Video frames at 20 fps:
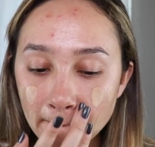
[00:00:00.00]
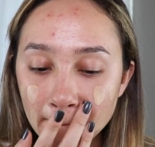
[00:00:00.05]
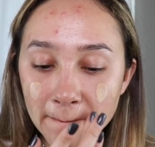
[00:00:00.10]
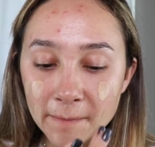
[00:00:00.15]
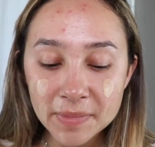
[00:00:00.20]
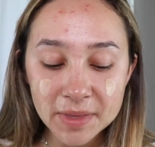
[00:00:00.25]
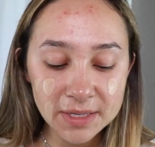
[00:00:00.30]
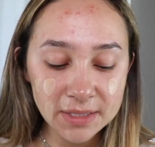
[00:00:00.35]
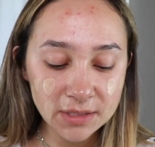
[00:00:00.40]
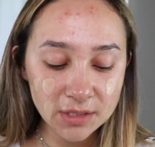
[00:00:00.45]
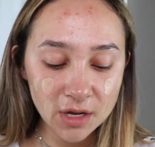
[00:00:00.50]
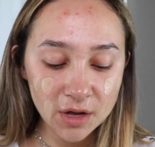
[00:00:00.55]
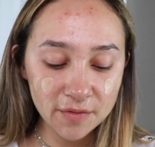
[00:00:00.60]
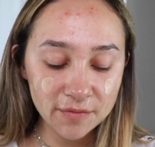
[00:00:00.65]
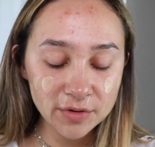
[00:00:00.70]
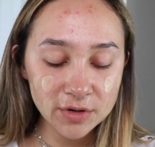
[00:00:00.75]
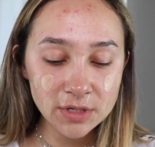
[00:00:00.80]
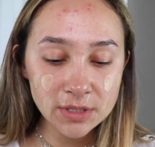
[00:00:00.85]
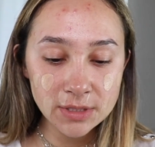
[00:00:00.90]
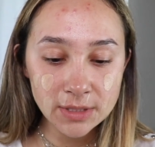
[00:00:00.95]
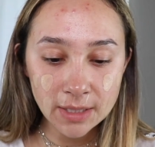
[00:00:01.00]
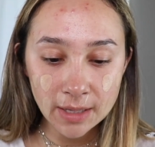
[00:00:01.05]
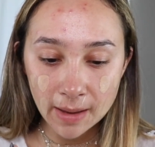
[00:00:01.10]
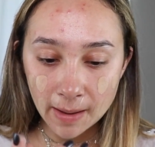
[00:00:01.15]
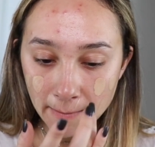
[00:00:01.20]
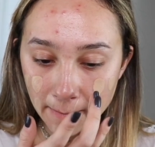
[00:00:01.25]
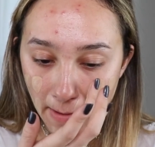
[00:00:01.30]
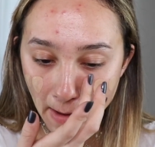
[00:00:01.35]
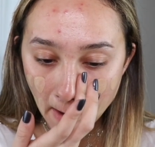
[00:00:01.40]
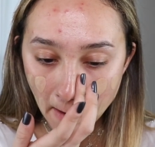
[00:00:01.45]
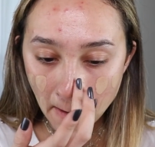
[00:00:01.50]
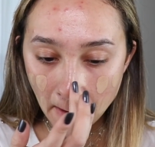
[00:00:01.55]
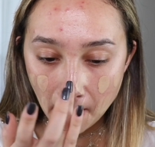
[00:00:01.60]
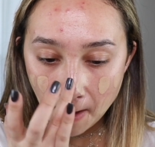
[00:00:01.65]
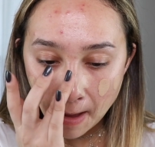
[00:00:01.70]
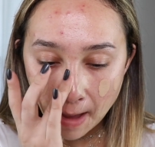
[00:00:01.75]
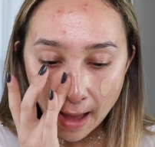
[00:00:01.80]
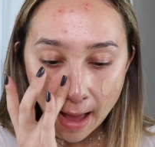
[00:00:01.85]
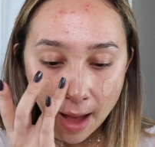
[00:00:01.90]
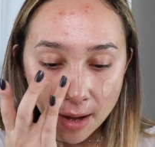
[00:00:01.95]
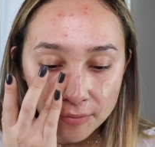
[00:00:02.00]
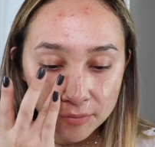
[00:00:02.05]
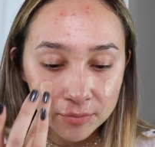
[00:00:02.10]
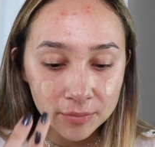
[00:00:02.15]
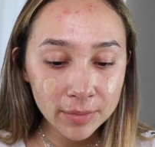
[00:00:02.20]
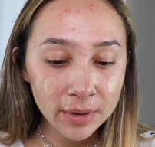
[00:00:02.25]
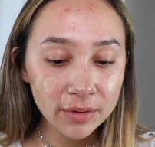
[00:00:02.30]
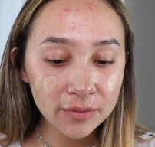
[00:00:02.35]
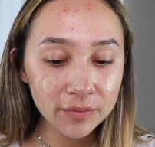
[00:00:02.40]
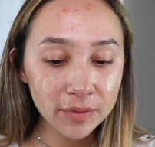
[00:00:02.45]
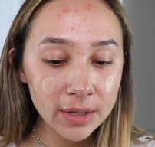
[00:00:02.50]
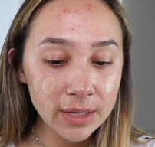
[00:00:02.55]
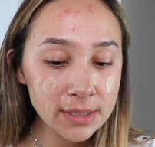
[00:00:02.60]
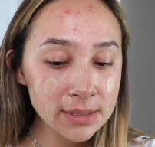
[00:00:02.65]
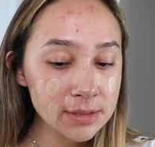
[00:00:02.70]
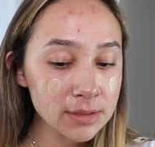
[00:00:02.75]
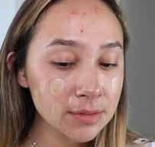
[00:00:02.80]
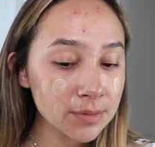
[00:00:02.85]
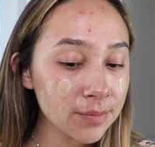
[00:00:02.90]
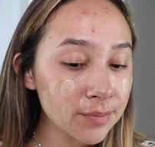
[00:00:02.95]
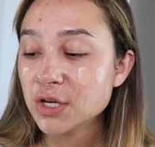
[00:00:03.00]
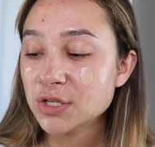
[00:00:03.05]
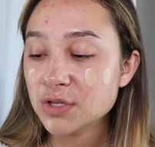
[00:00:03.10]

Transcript: This covers about half of my face.